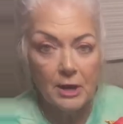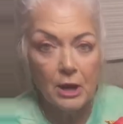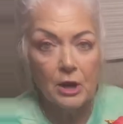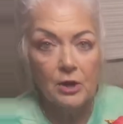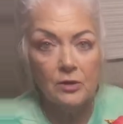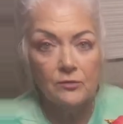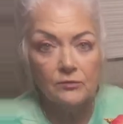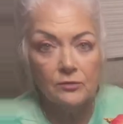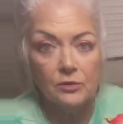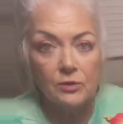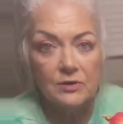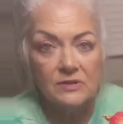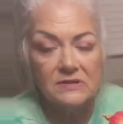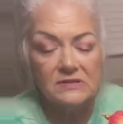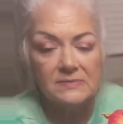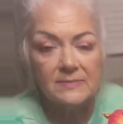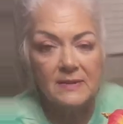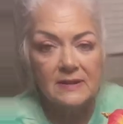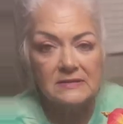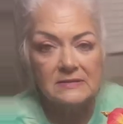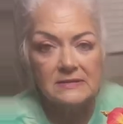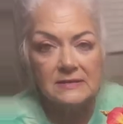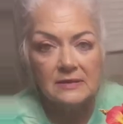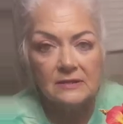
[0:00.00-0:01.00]
one over.
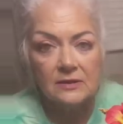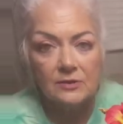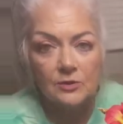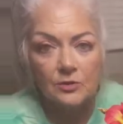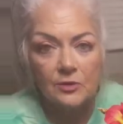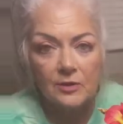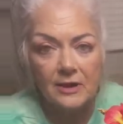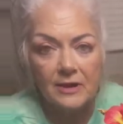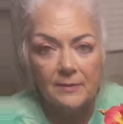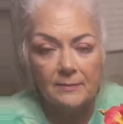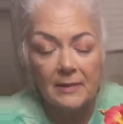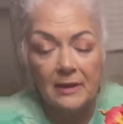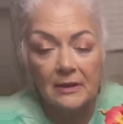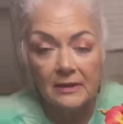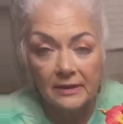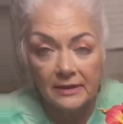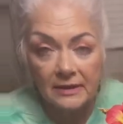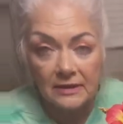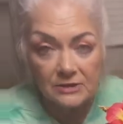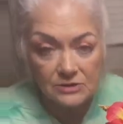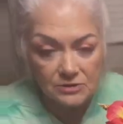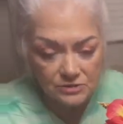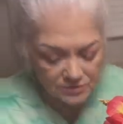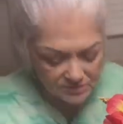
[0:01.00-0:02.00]
It's my Telegram. My
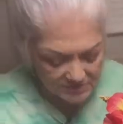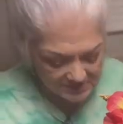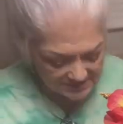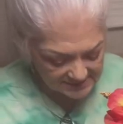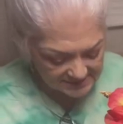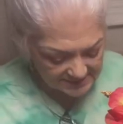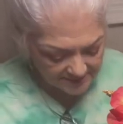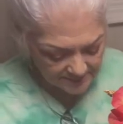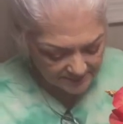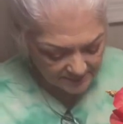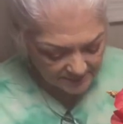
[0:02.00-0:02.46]
link tree